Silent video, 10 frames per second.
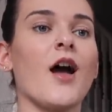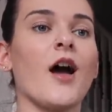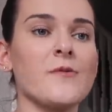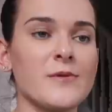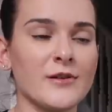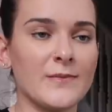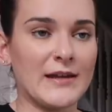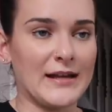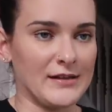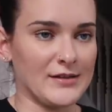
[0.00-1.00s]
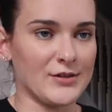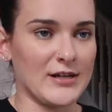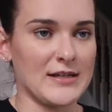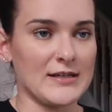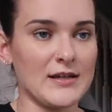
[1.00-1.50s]
open up
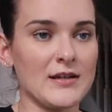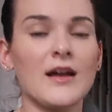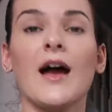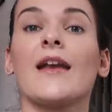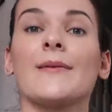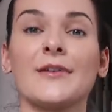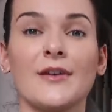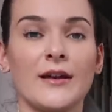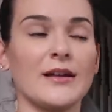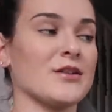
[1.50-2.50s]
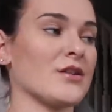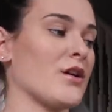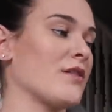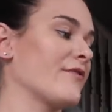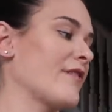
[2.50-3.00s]
Illustrator and I'm going to quickly show
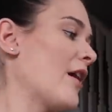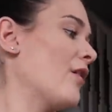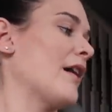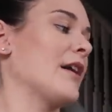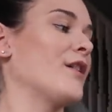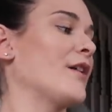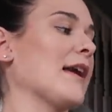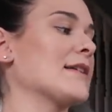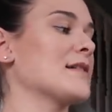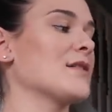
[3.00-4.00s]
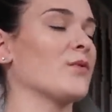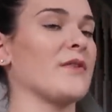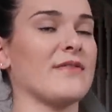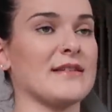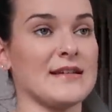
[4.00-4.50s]
you the file that I created
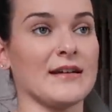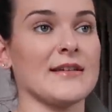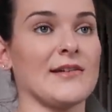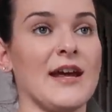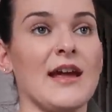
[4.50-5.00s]
with the stickers on